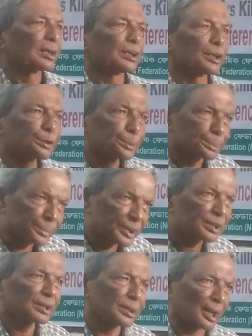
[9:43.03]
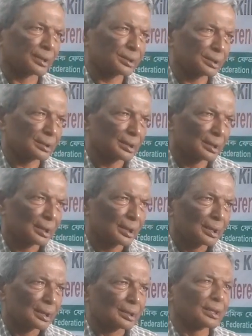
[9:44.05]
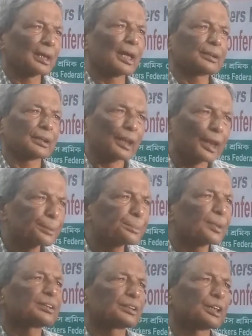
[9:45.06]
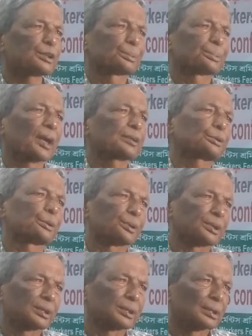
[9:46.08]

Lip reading: It means that they are claiming this factory,